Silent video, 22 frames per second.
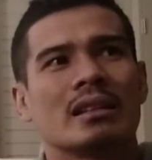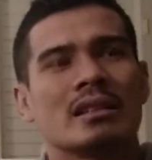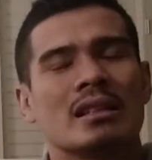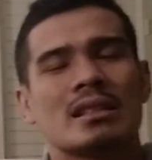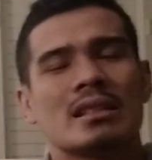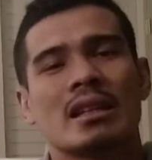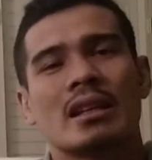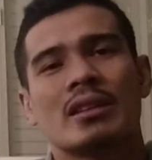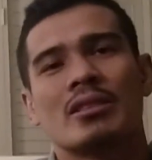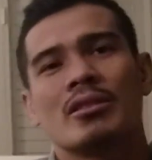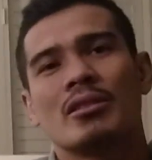
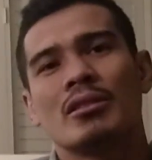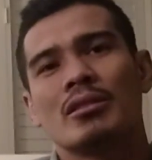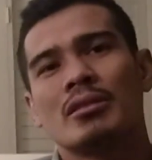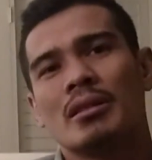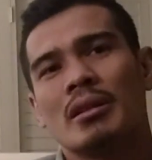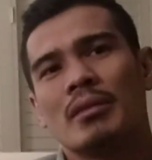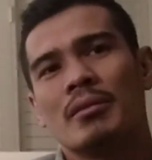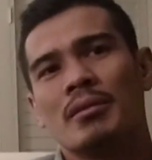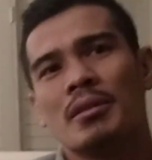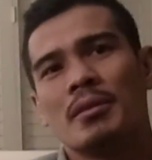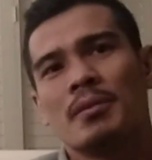just I told
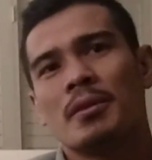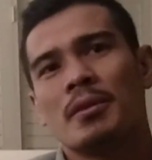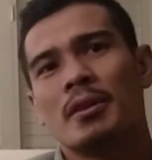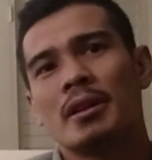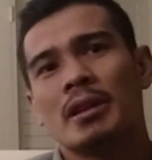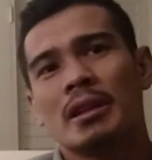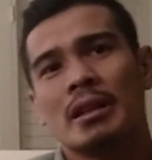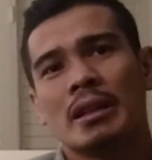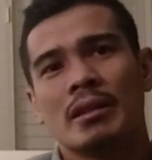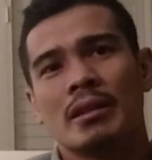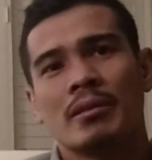
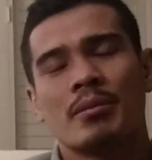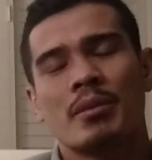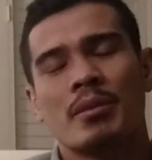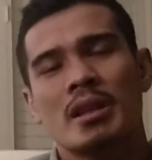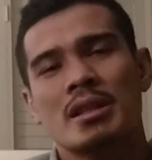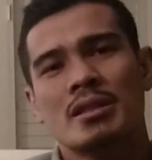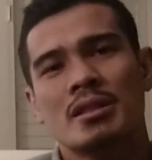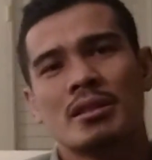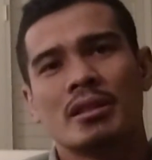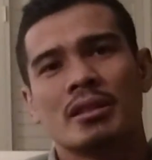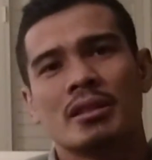before in
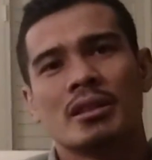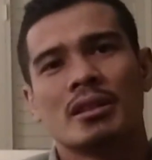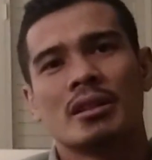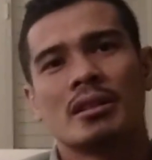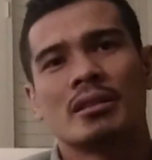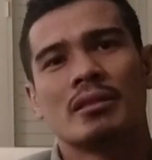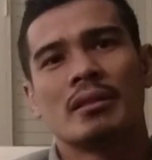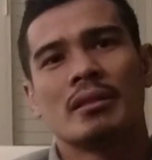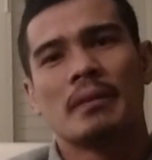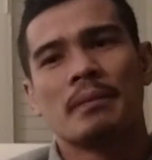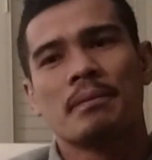press
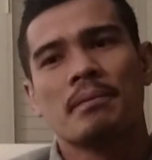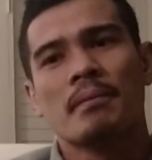con.